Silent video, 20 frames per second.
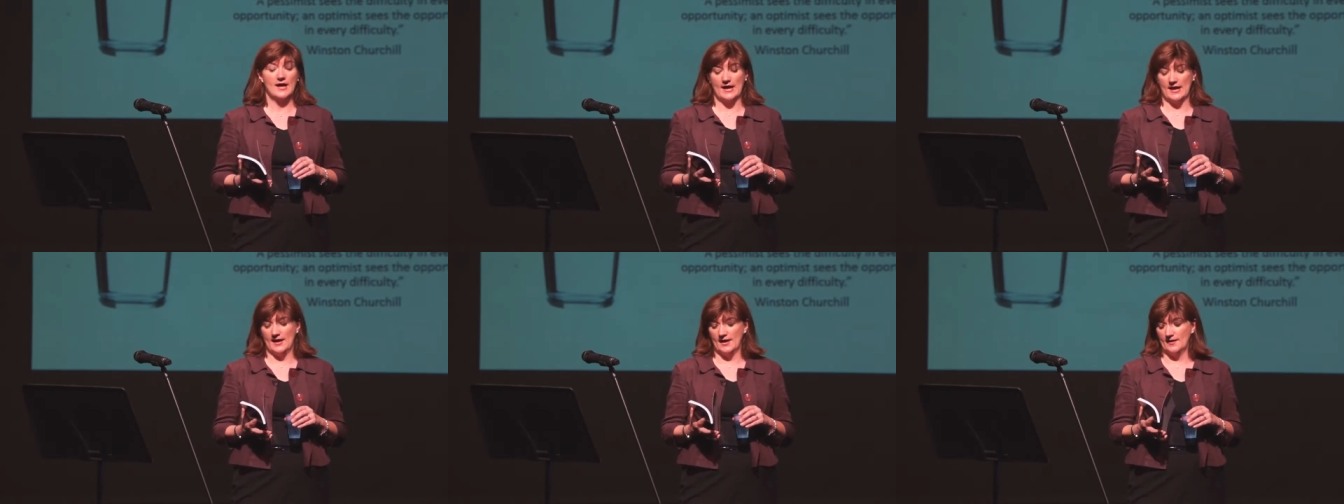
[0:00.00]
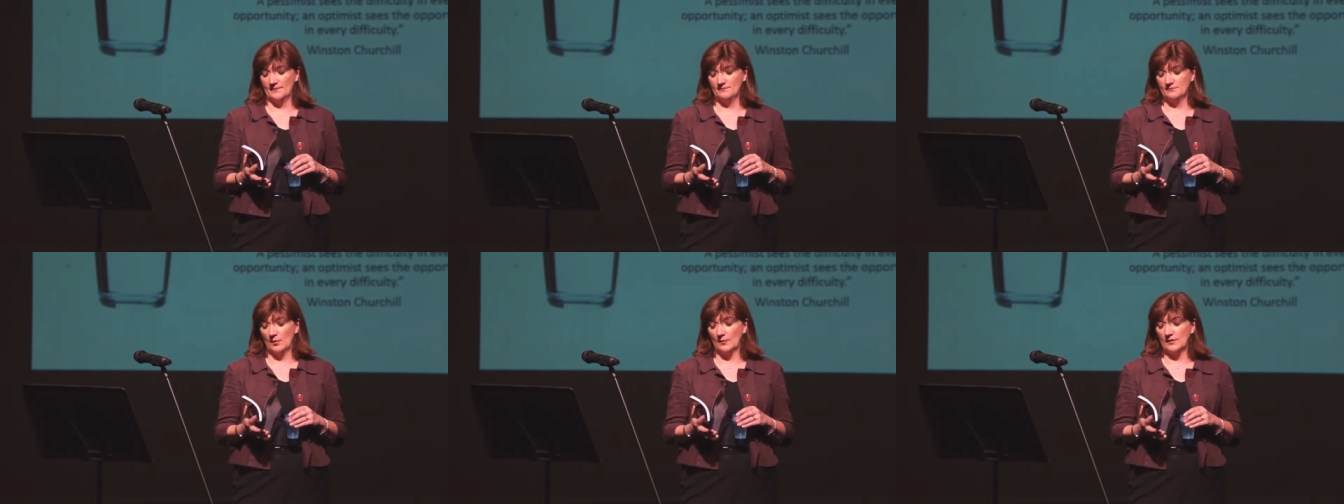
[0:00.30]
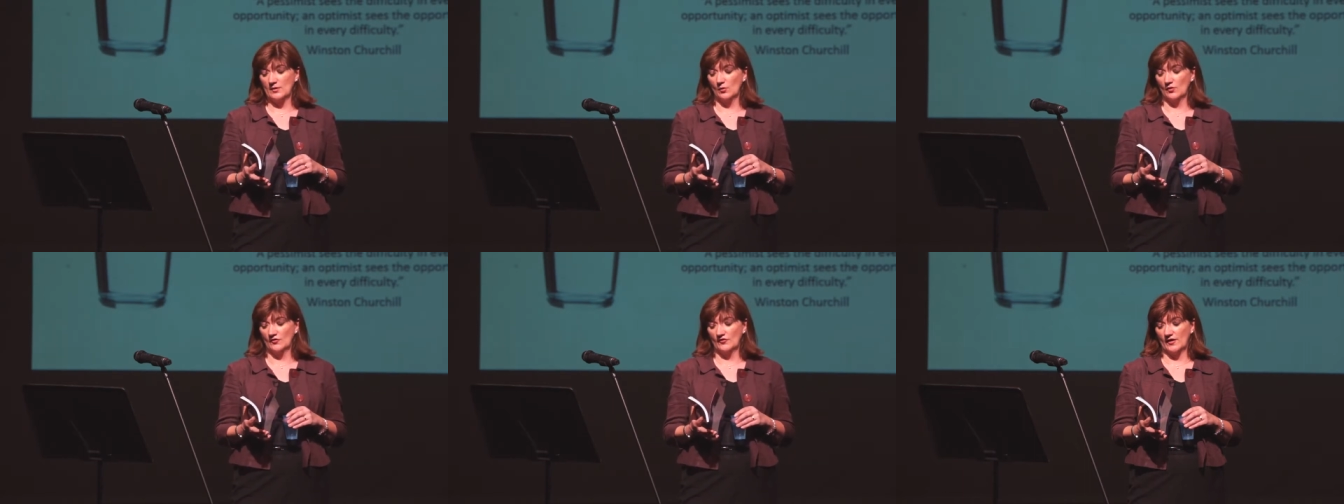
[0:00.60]
but
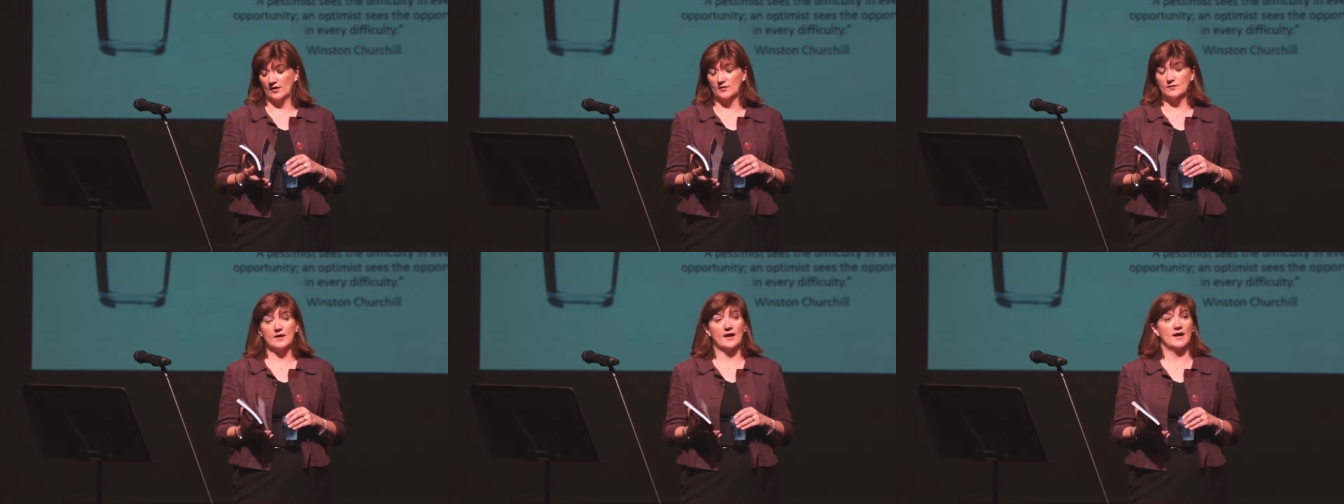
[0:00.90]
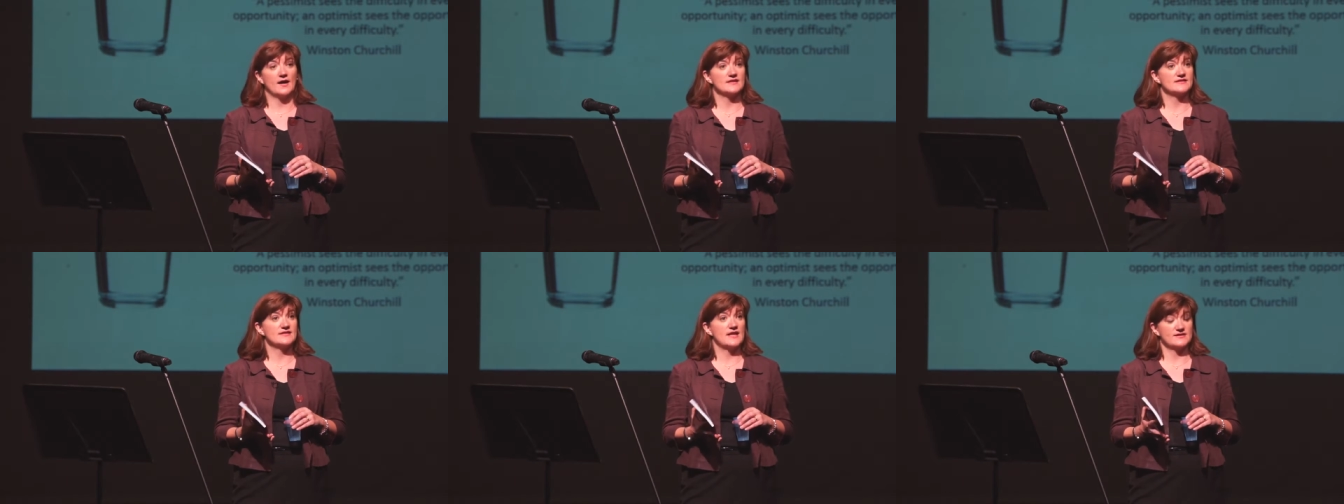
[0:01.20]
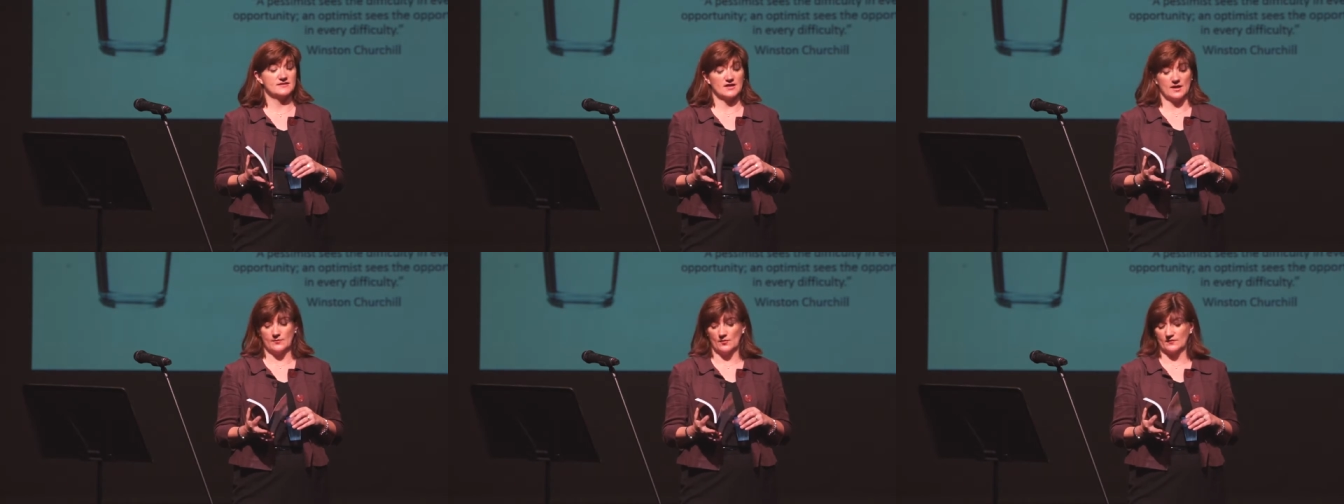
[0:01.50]
we also
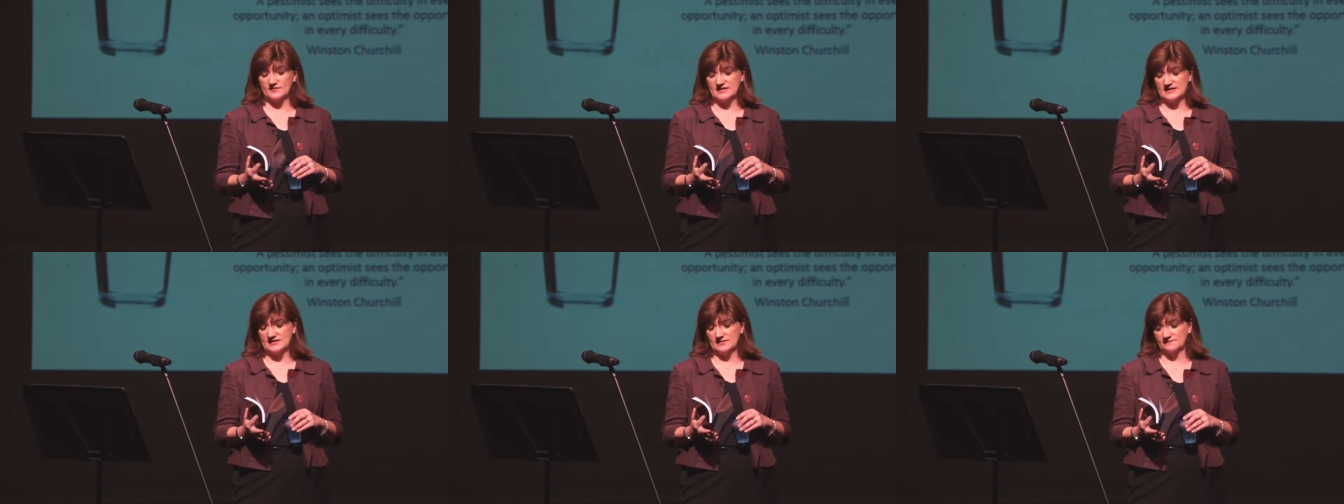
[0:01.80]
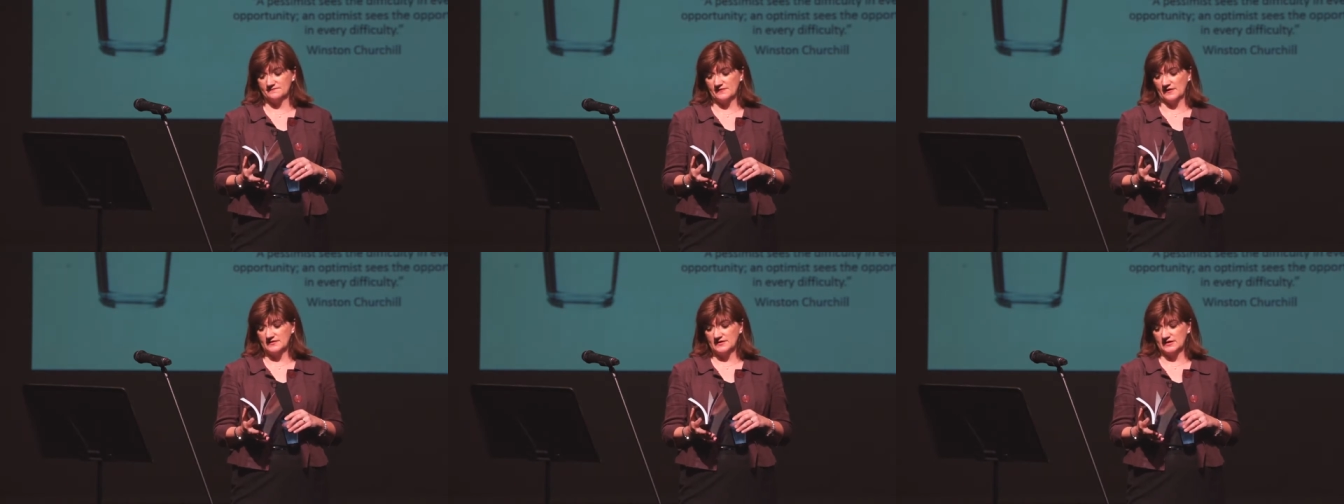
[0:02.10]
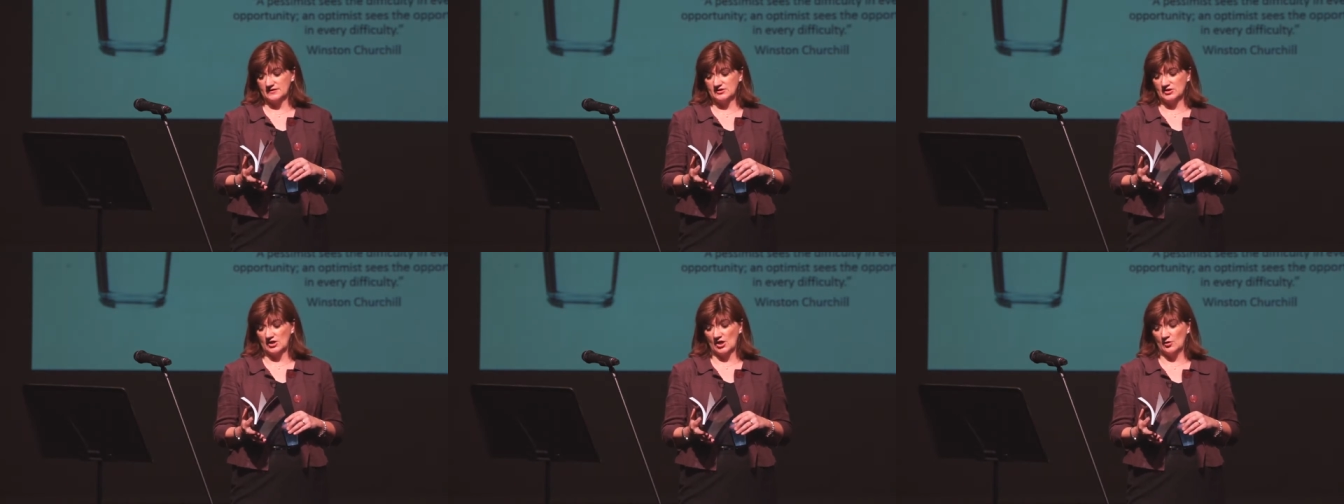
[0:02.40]
set up obviously some
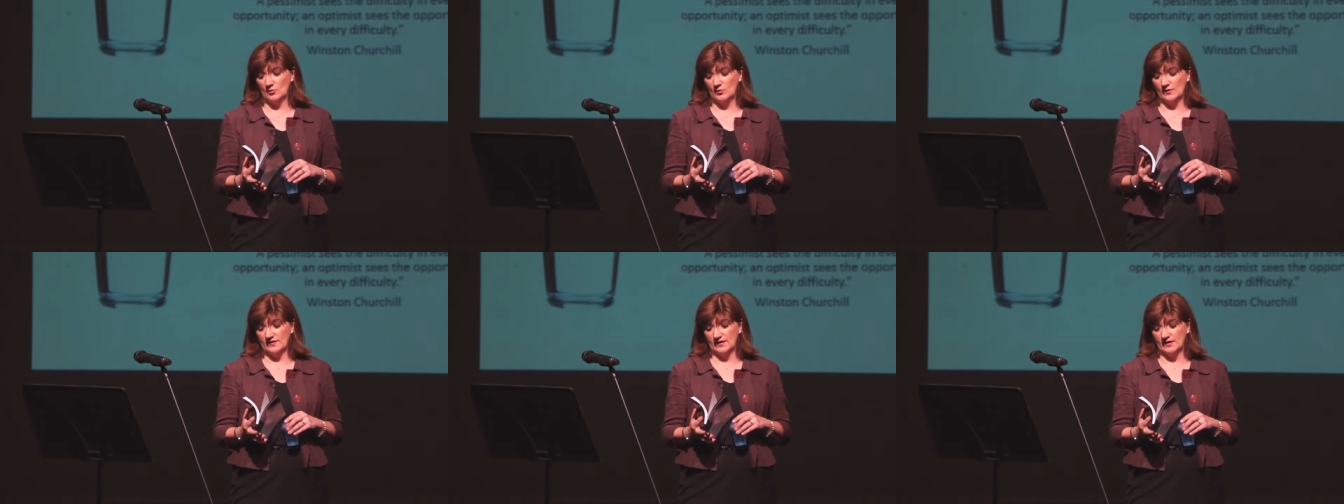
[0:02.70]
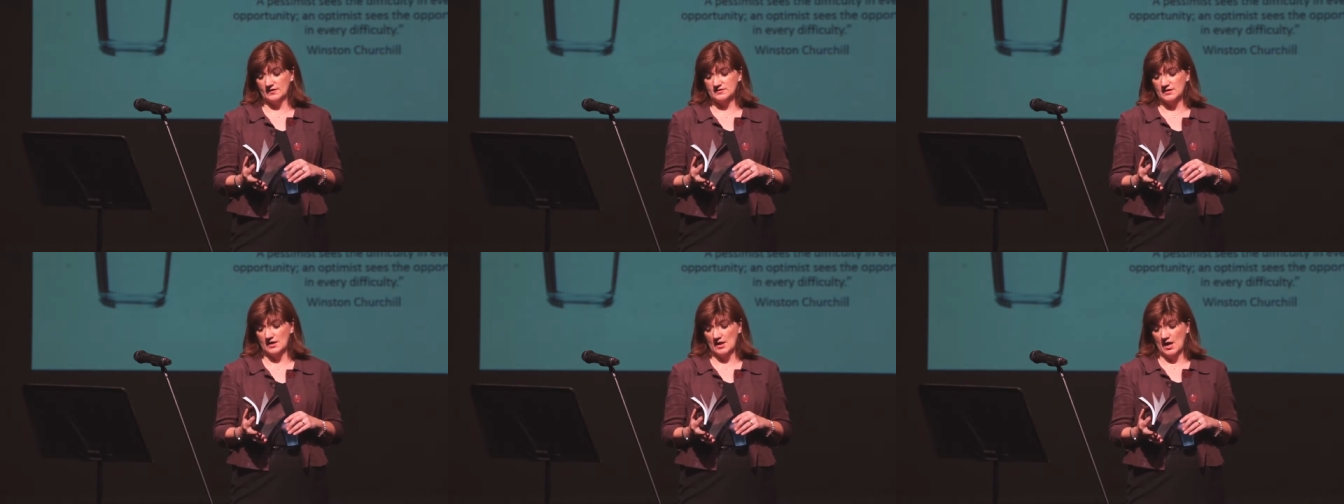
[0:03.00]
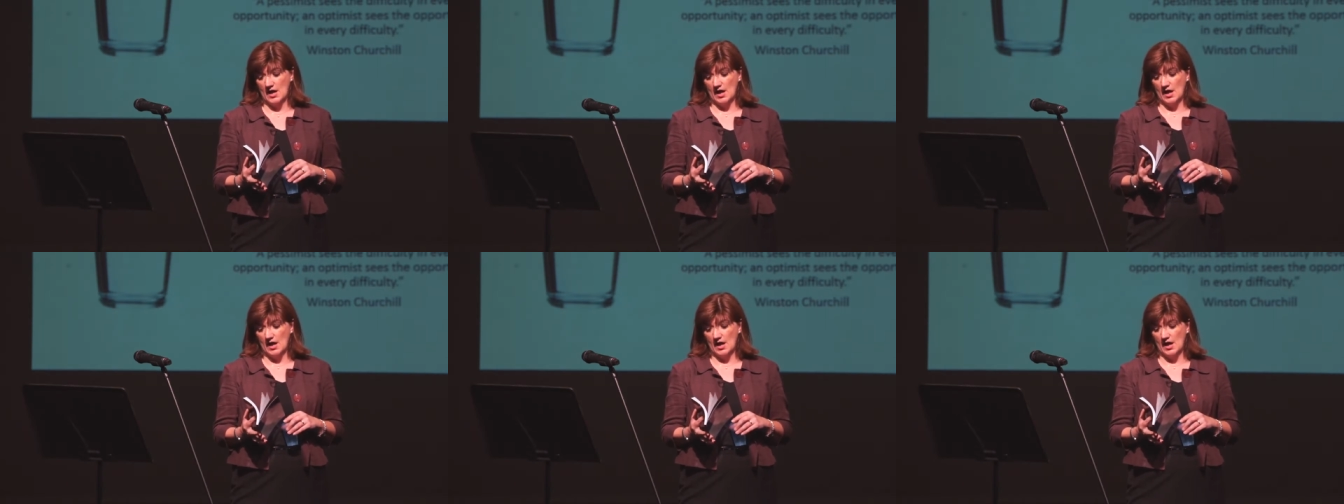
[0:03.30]
funding to go with it.